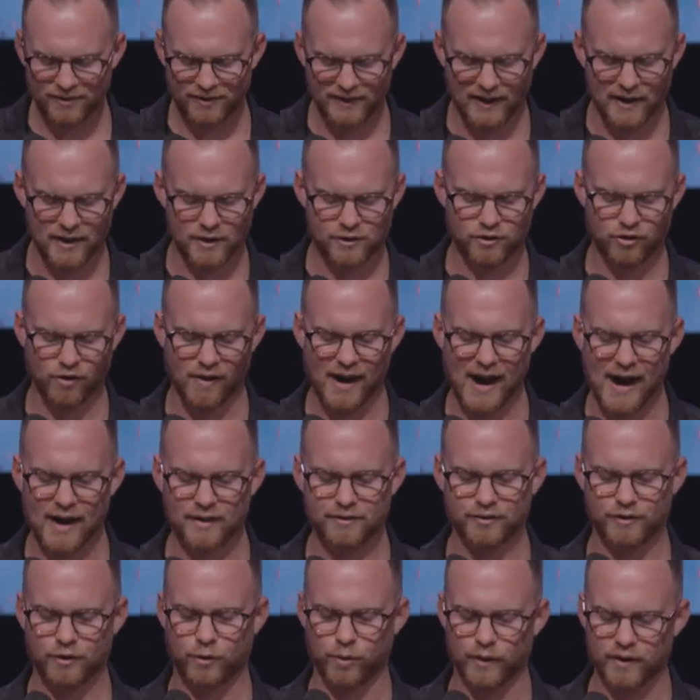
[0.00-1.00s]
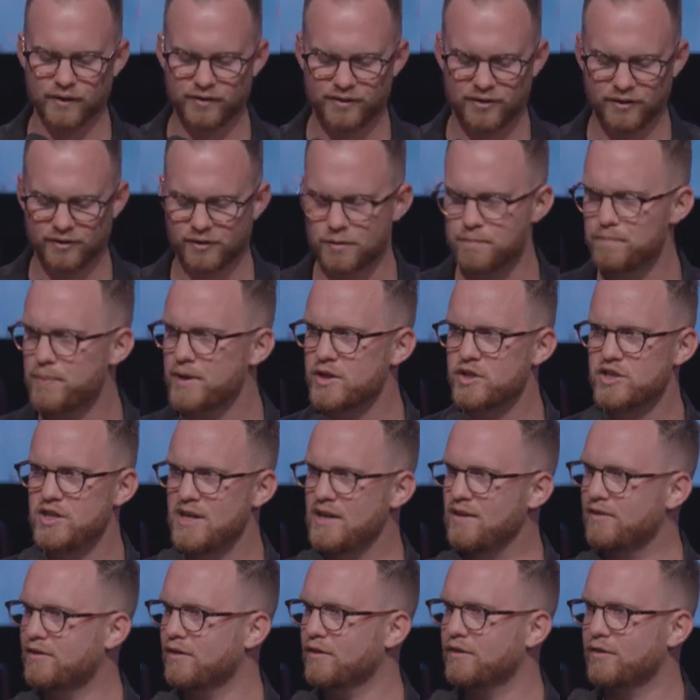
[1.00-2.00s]
it attracts criticism, but
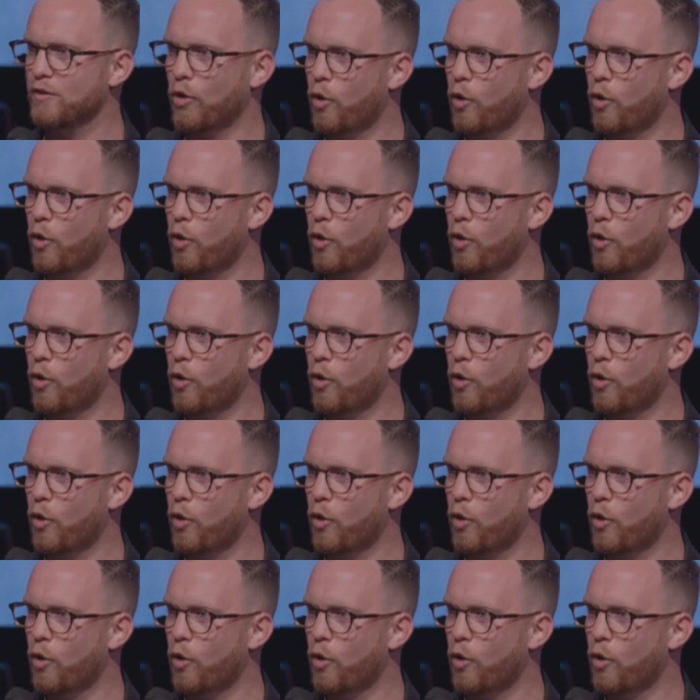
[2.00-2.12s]
Jesus